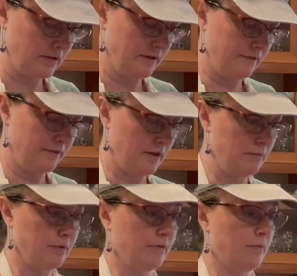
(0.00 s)
and fill it
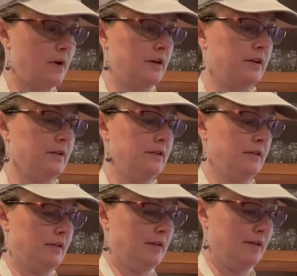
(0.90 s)
with water,
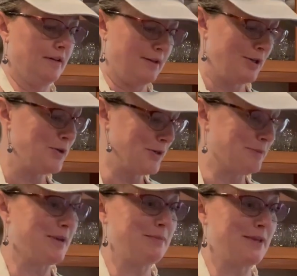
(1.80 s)
you can
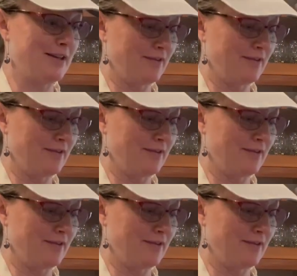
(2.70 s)
make beet